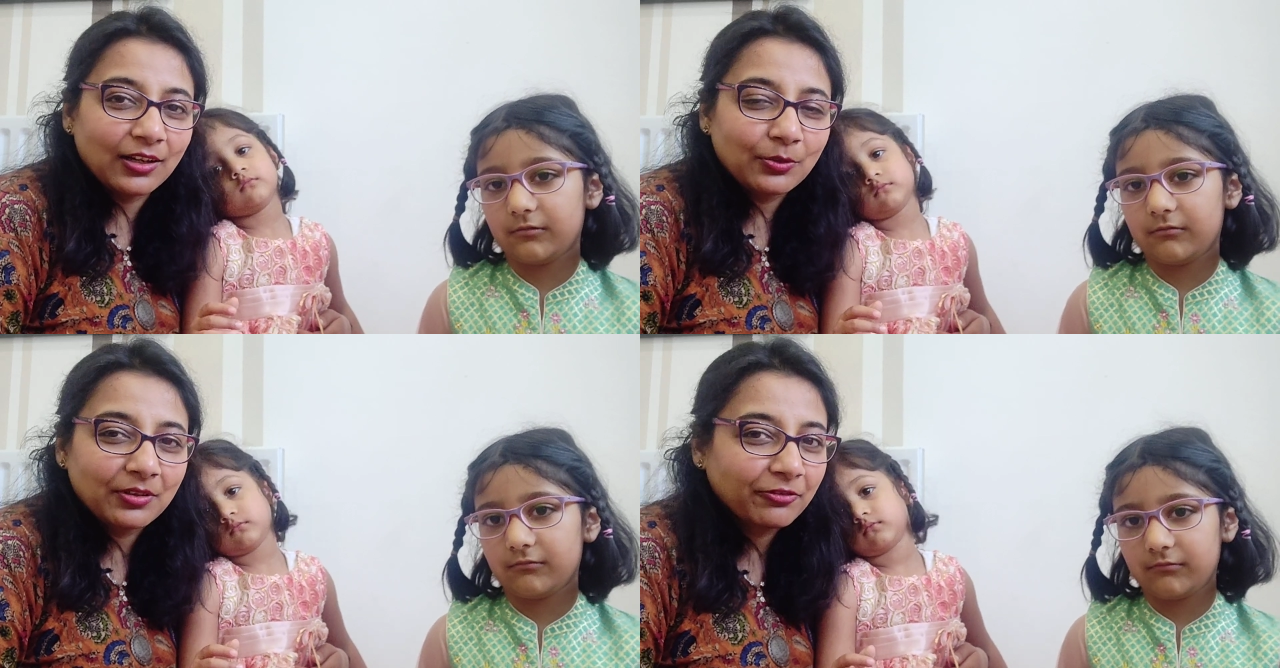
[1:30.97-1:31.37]

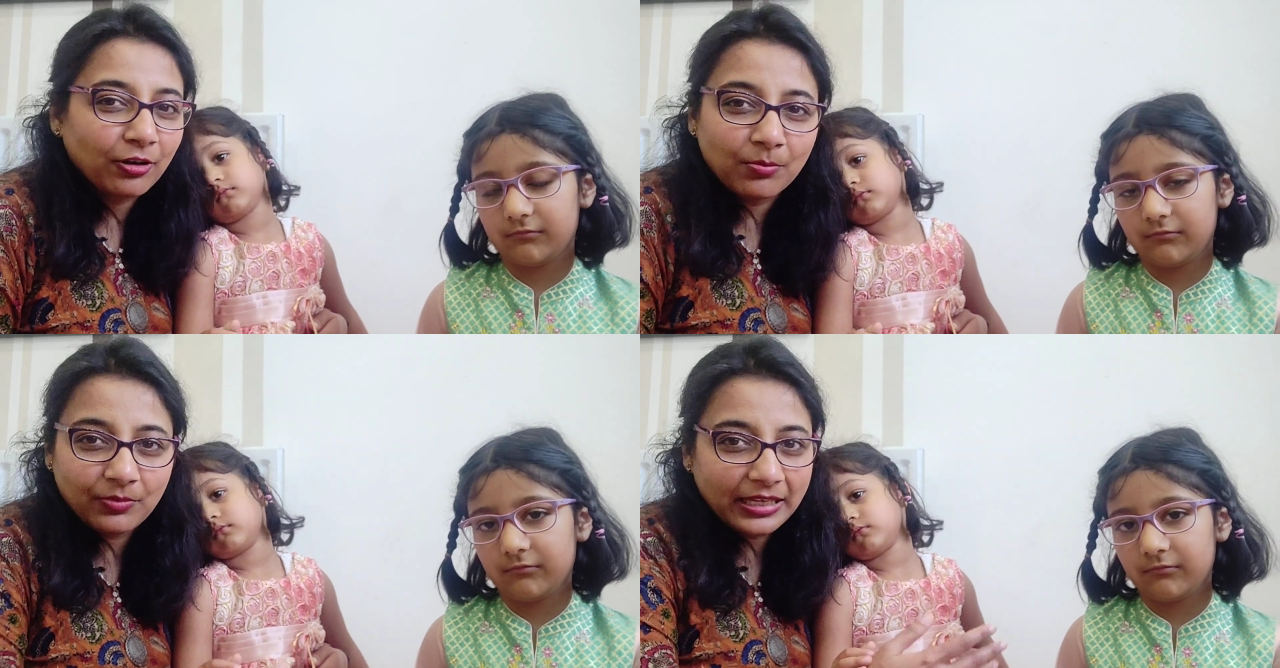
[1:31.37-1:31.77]
Speaker 1: now
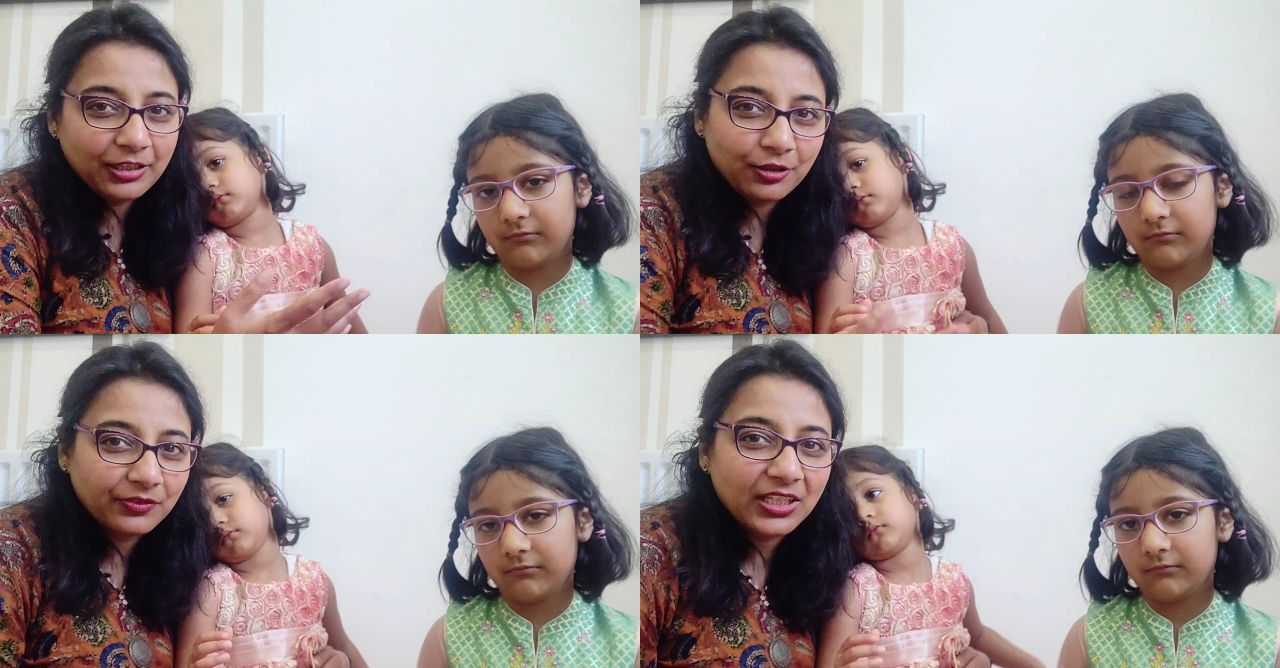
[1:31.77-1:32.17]
from any
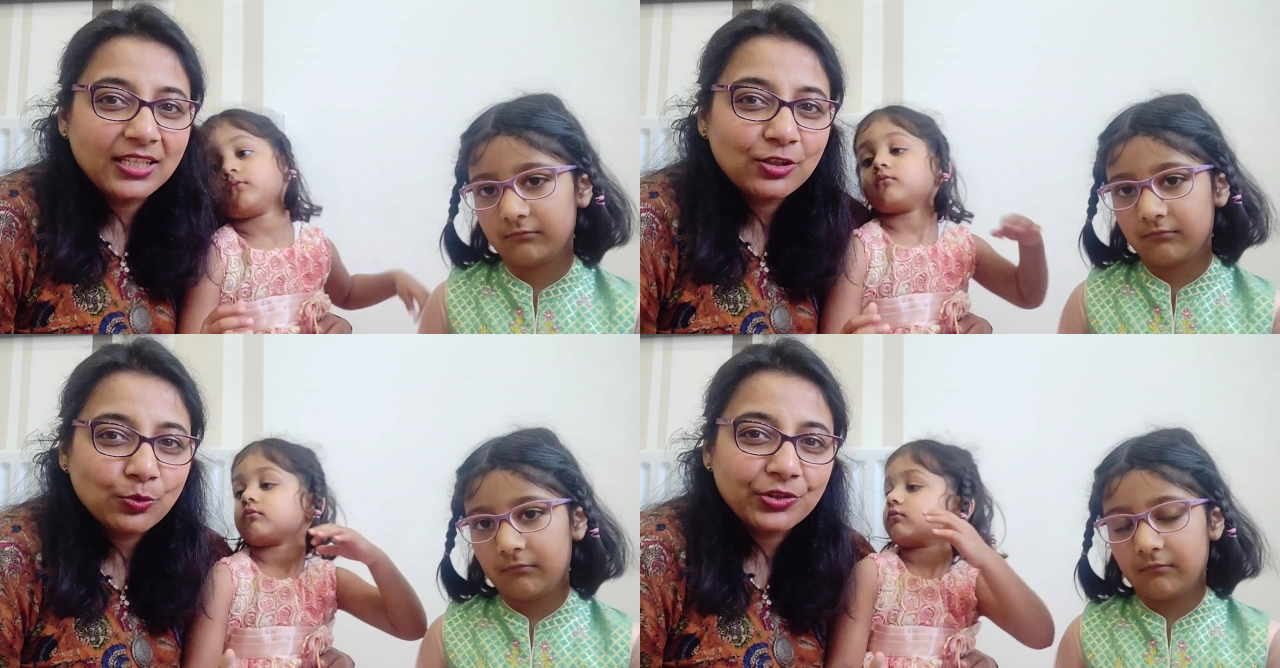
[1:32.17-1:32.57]
of
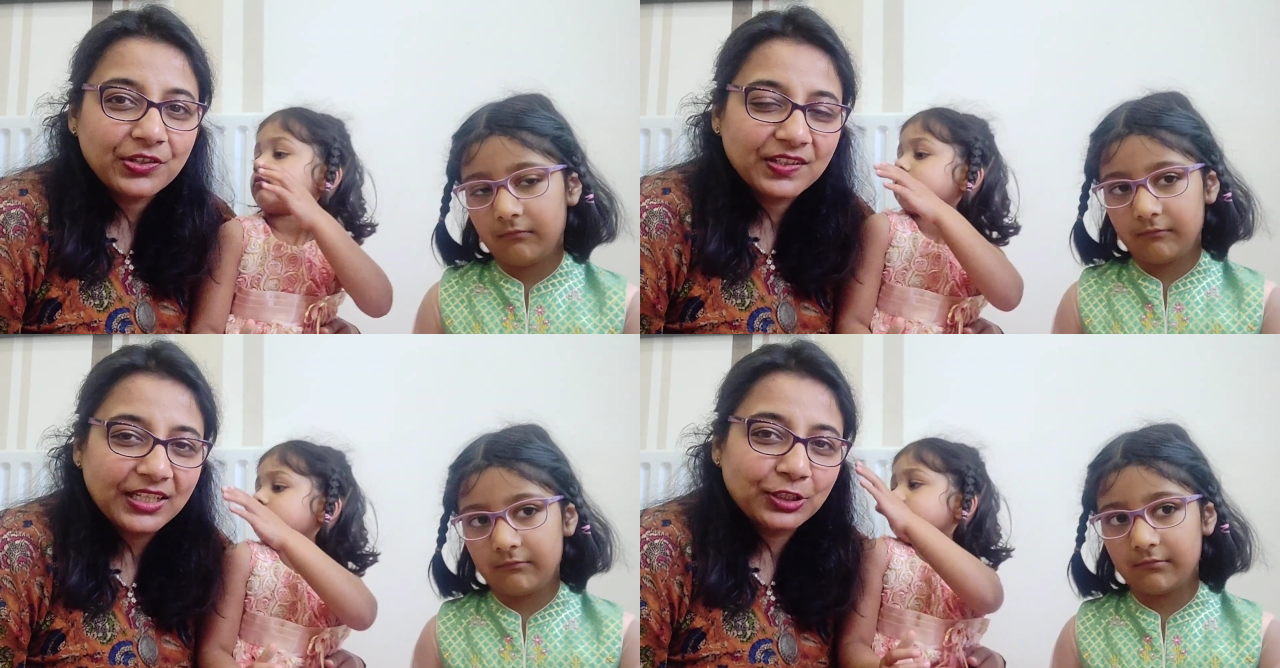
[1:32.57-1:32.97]
these
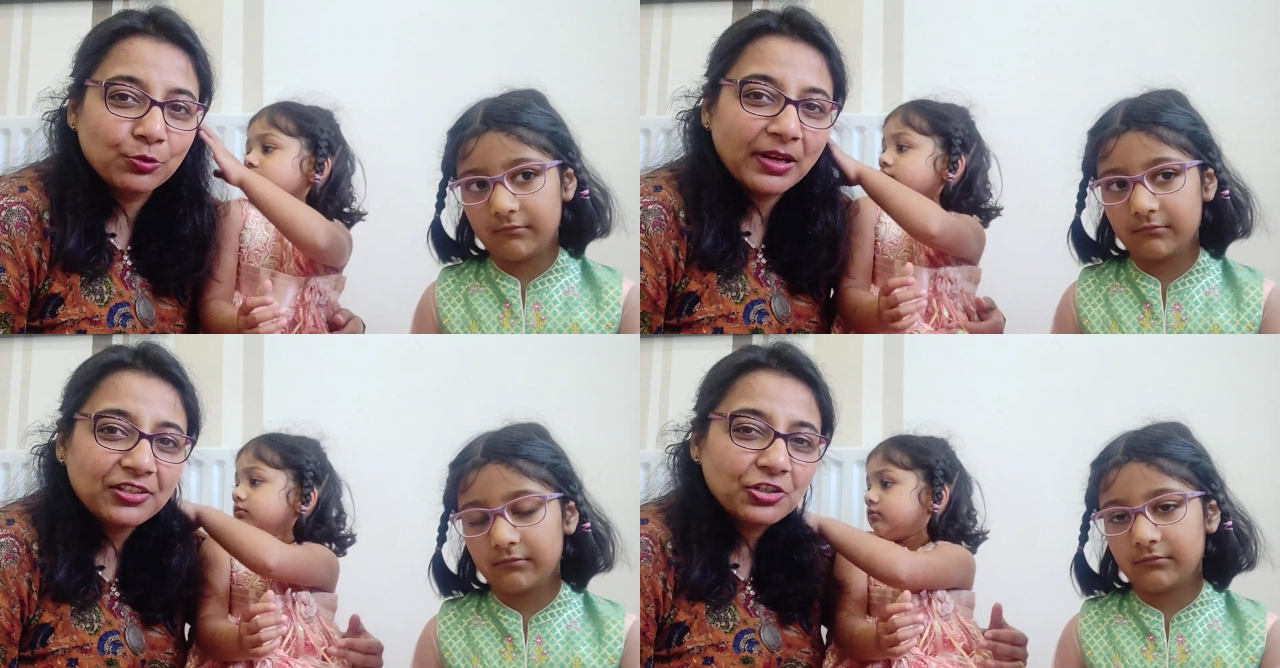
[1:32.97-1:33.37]
sources that you
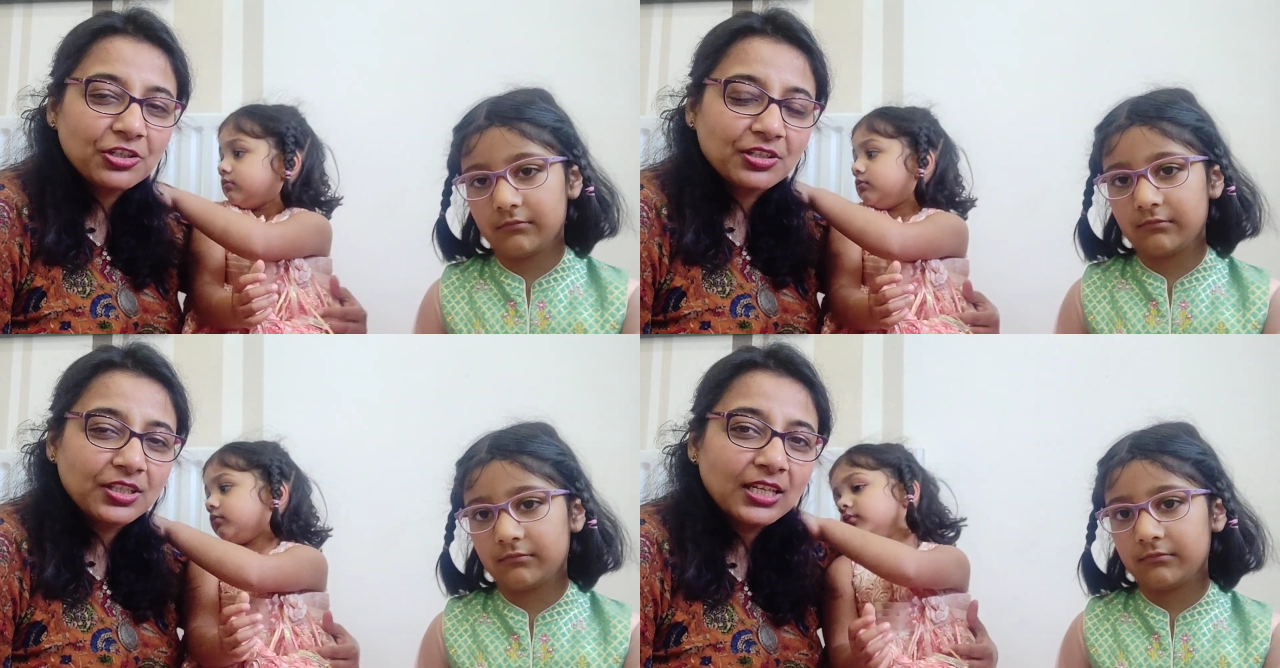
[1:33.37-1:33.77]

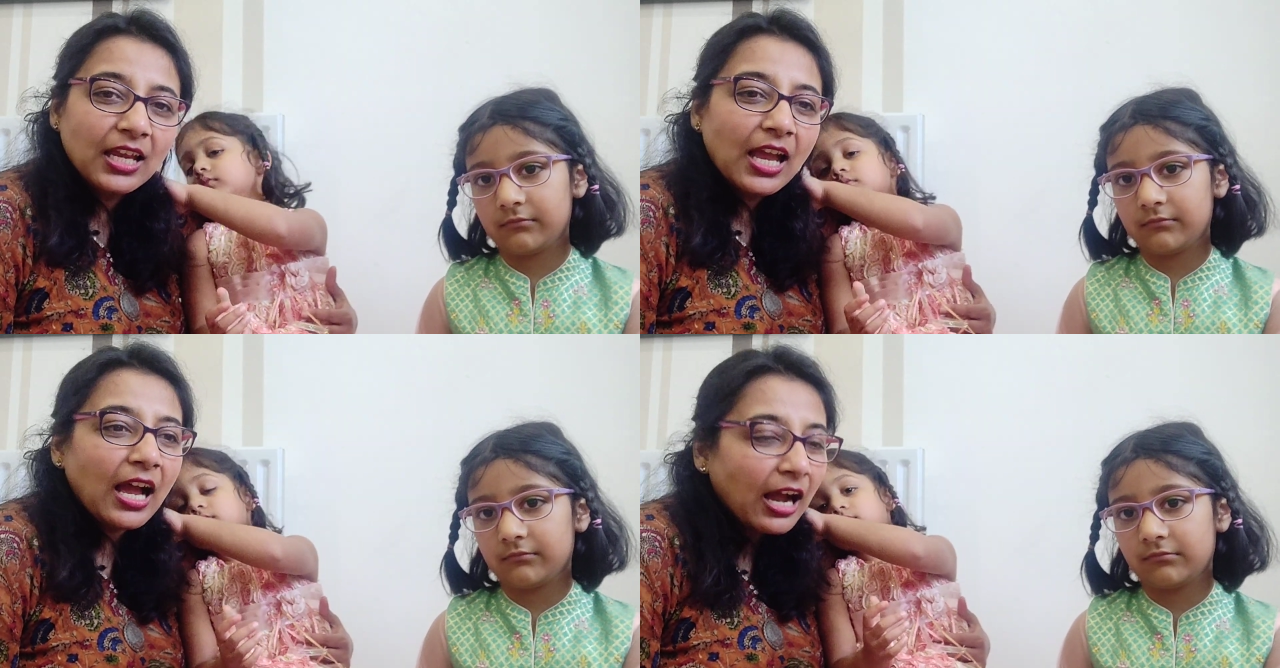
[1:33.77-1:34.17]
mentioned.
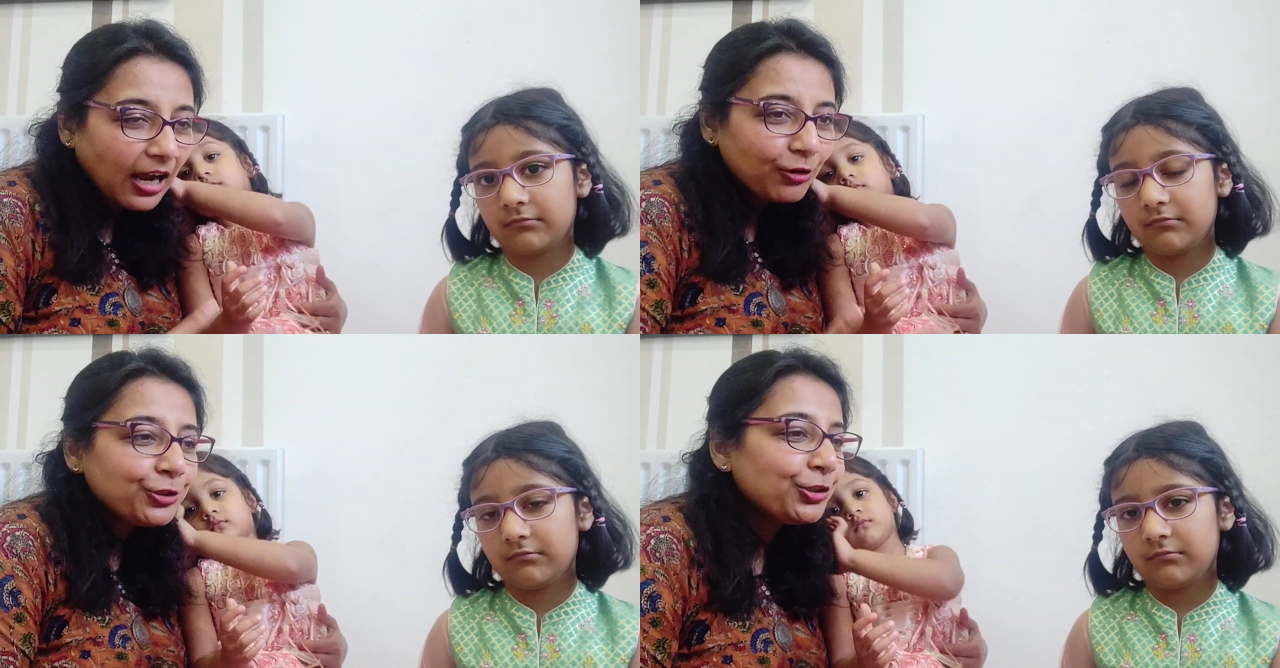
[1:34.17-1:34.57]

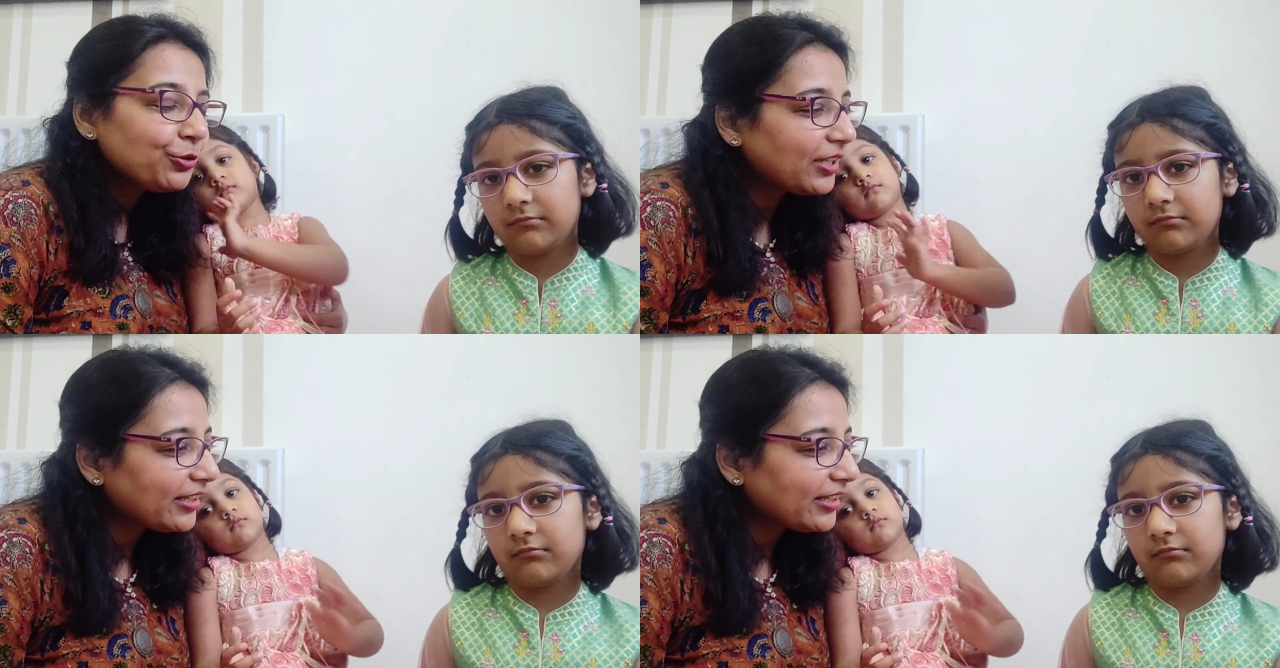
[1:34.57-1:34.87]
How do you